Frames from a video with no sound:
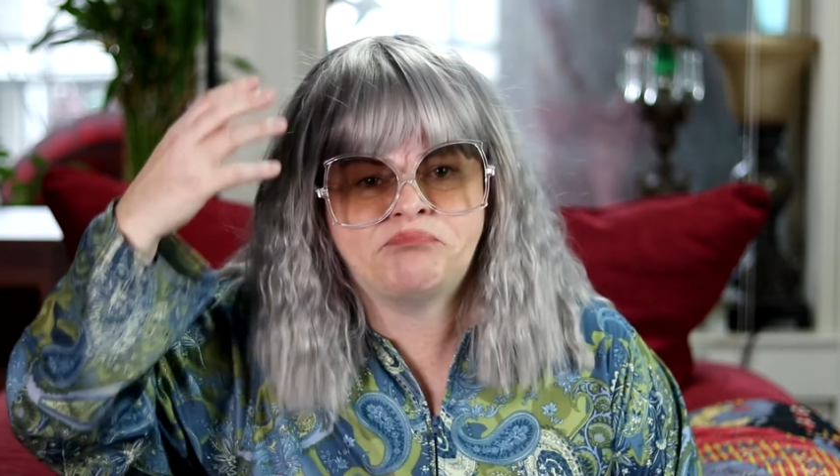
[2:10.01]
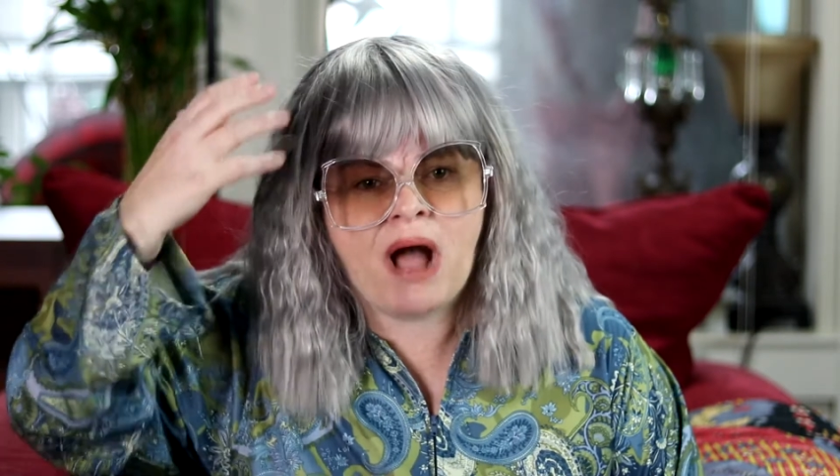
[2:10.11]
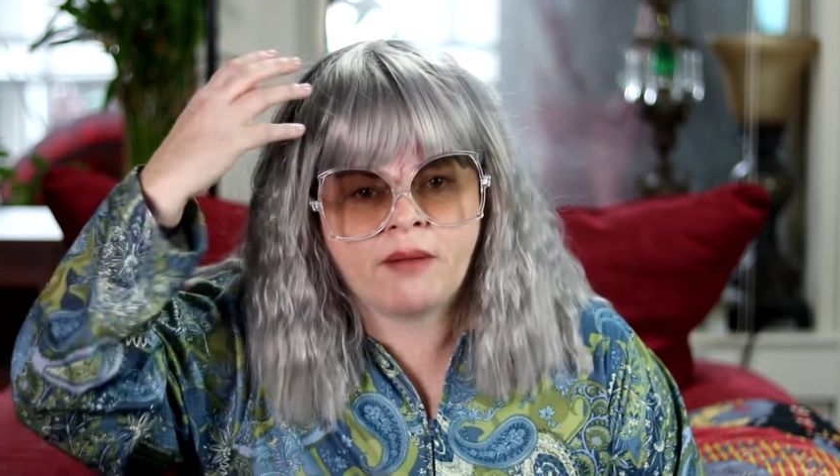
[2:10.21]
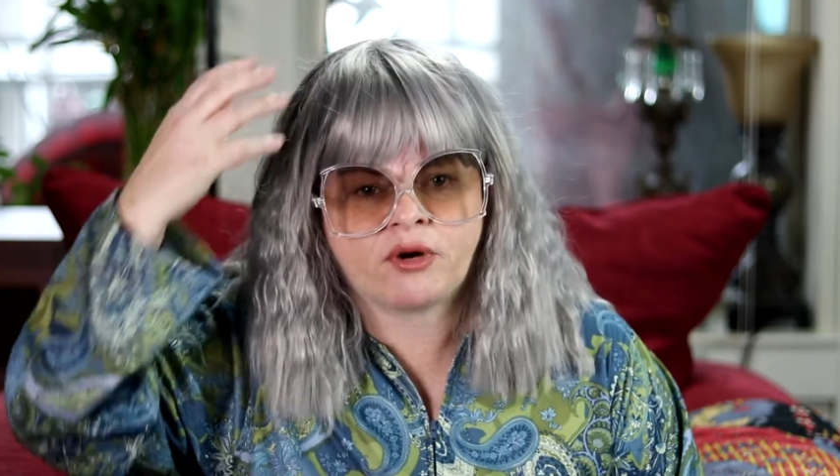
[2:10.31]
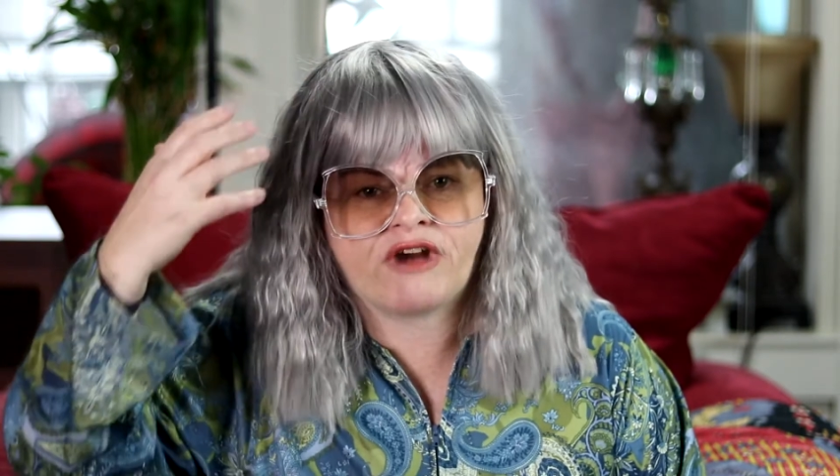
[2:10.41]

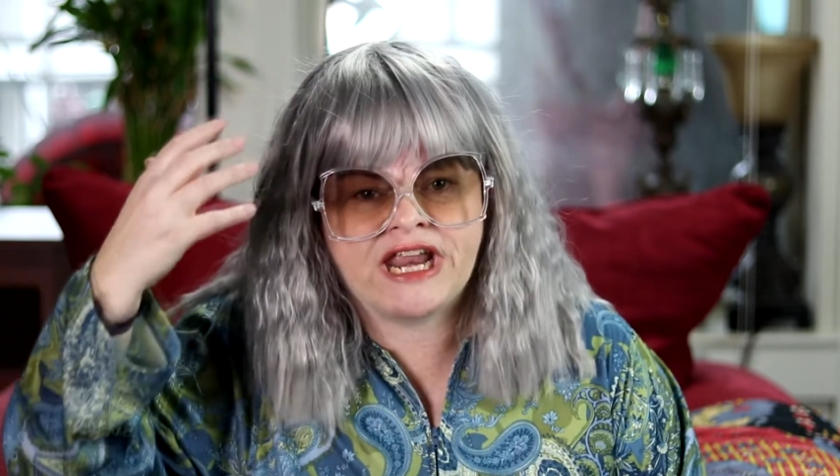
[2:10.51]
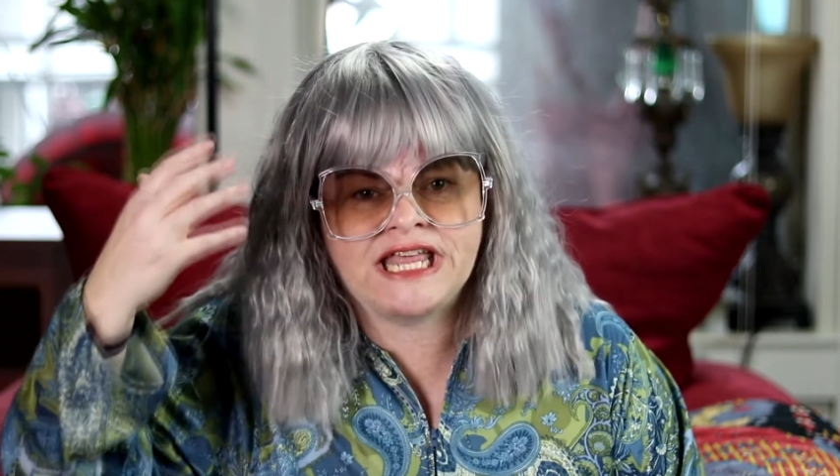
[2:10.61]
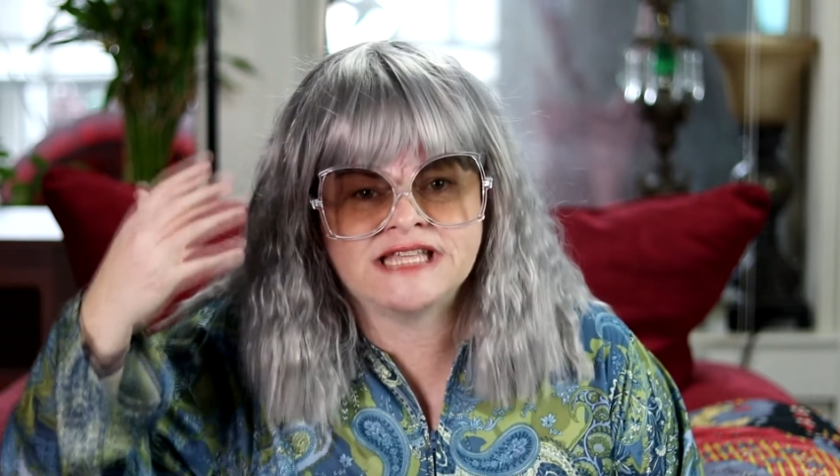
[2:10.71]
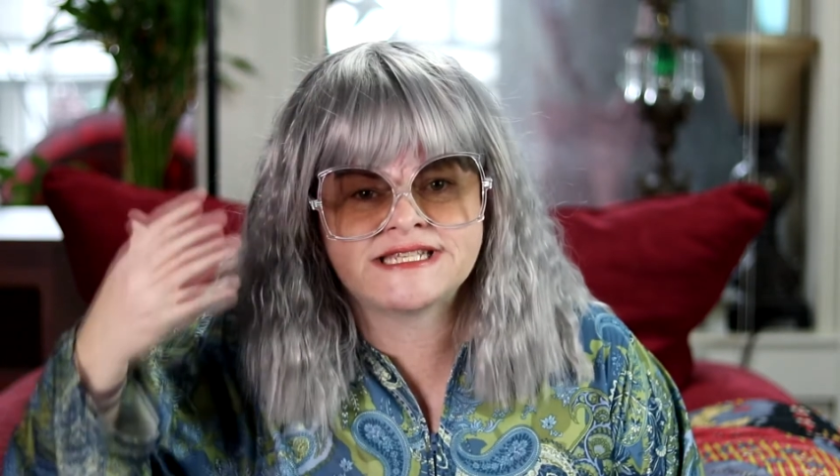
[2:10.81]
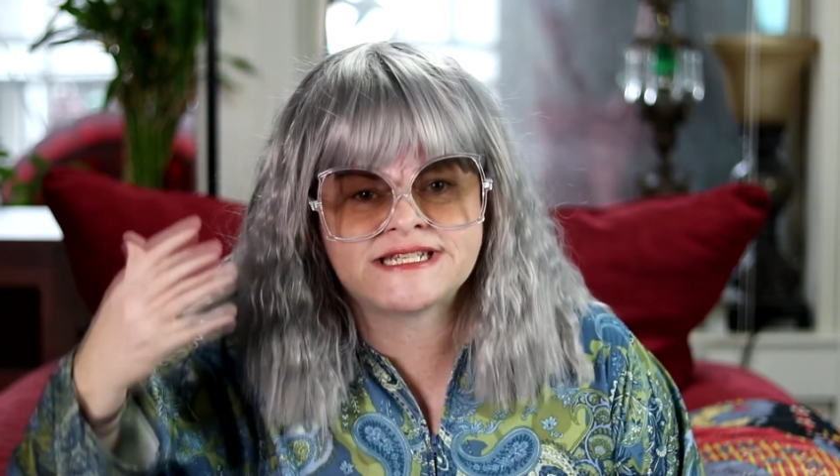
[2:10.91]

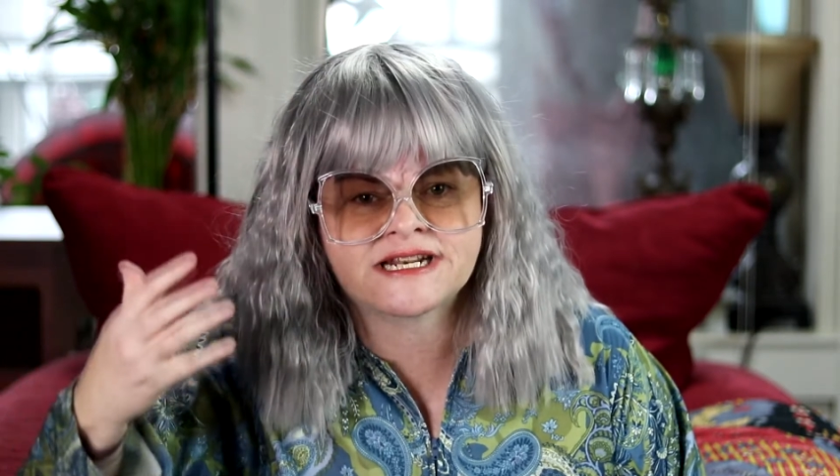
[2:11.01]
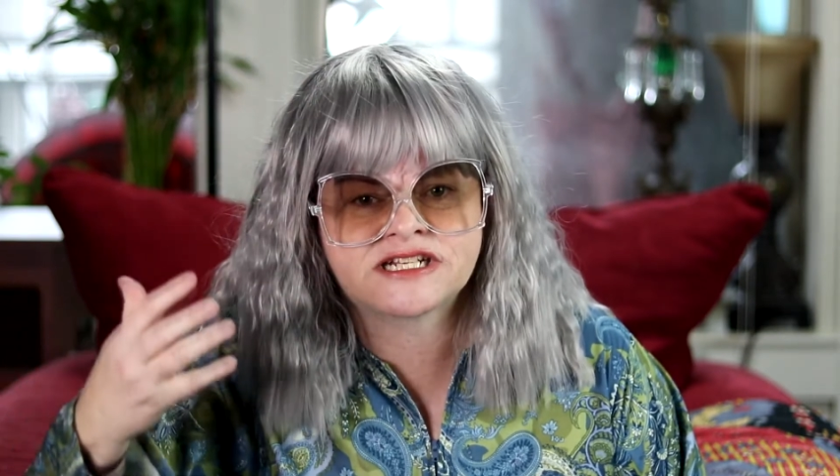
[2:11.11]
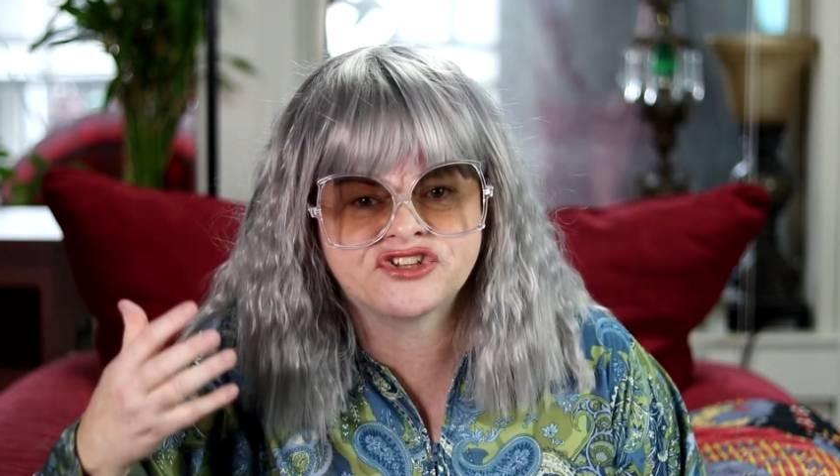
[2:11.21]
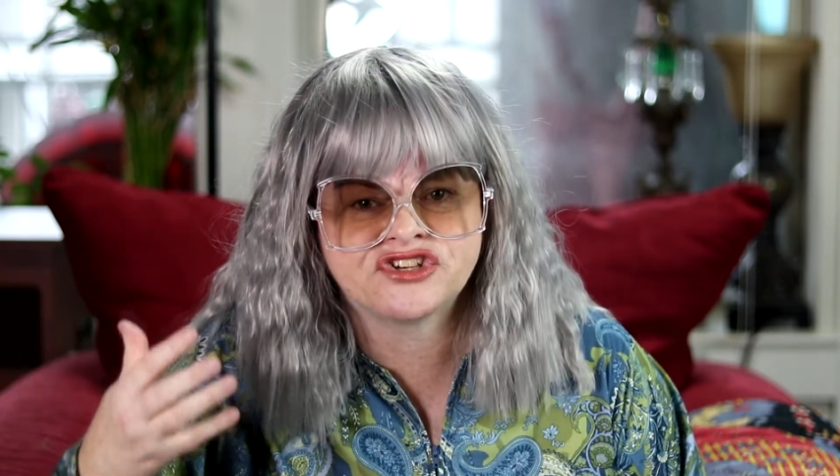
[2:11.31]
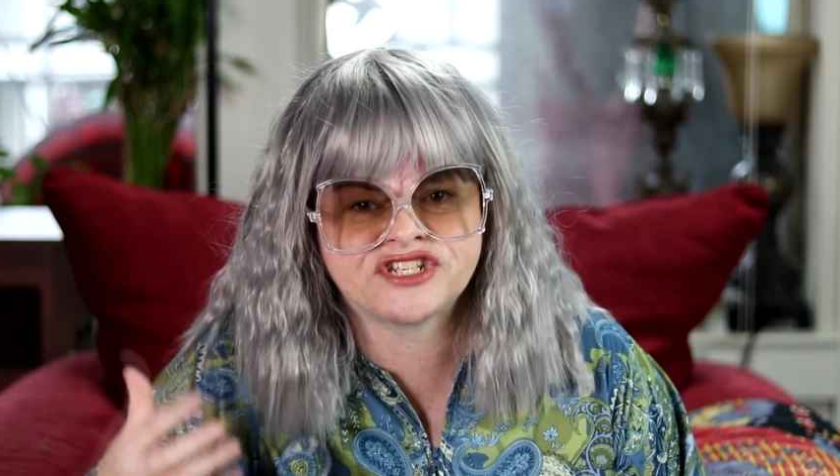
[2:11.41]
Pomeranian stuck
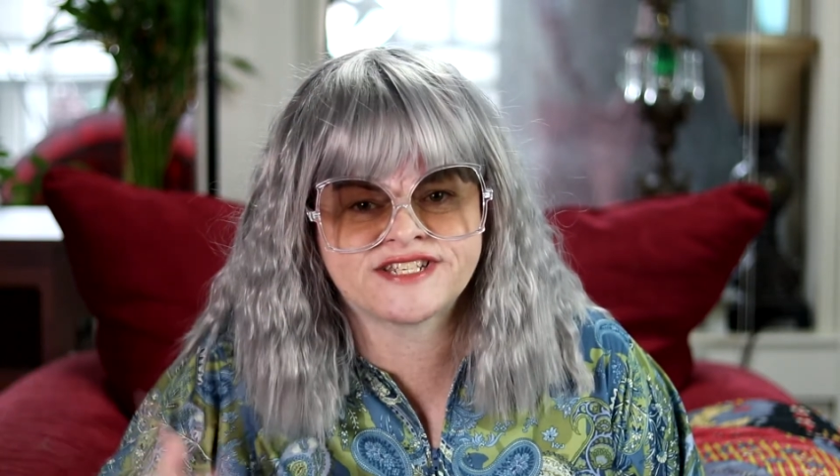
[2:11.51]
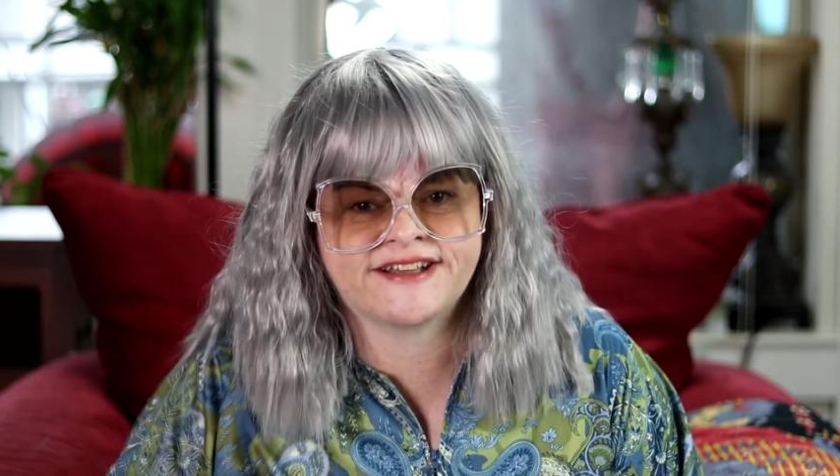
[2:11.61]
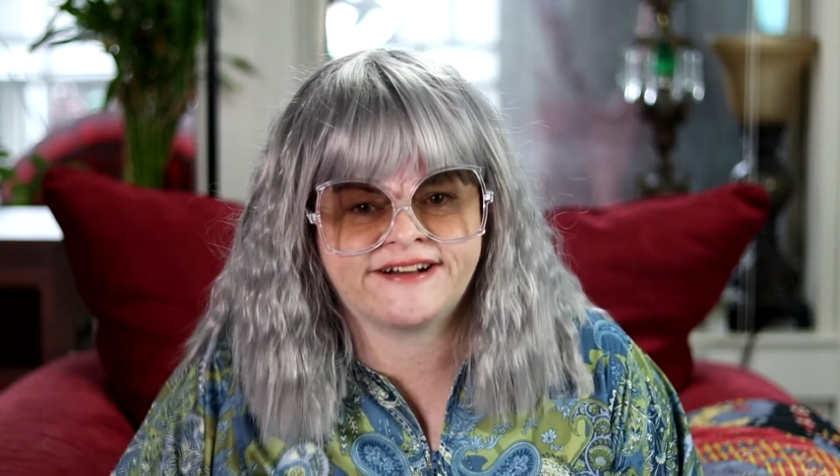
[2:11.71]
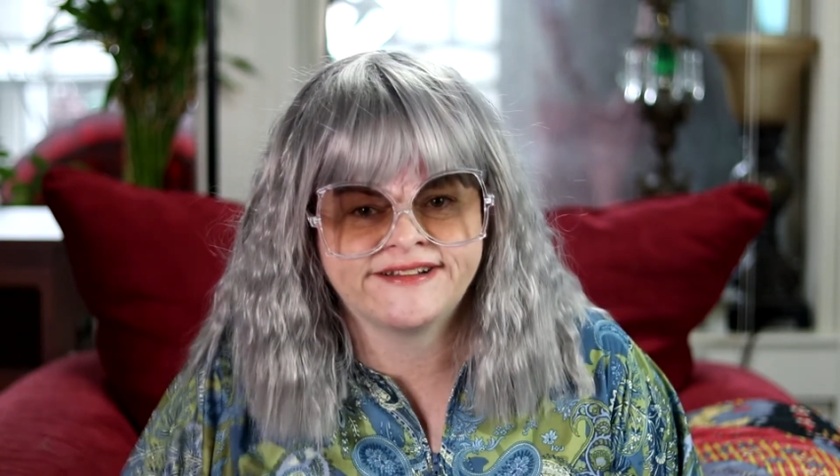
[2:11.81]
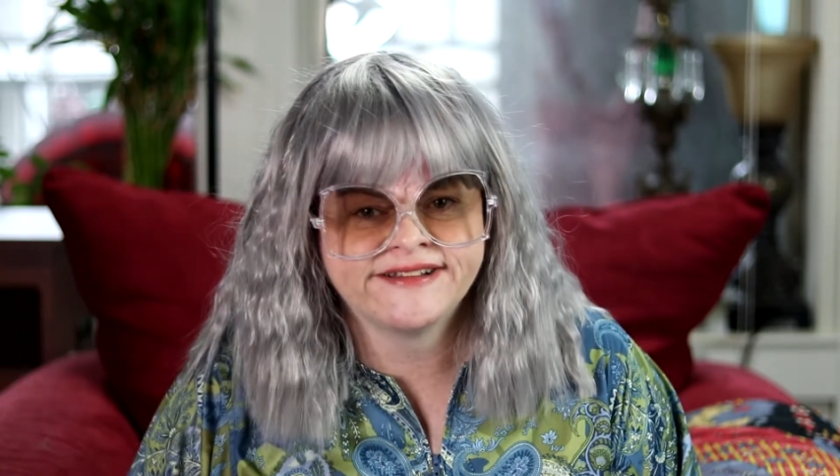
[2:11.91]
to their
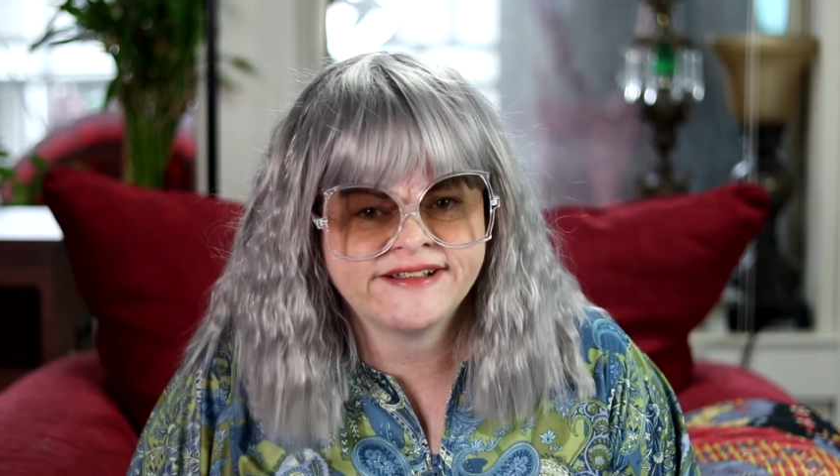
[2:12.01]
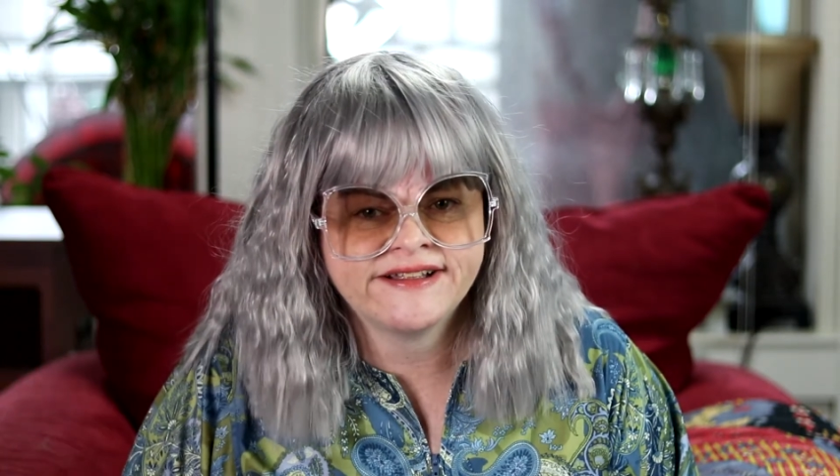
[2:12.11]
skull.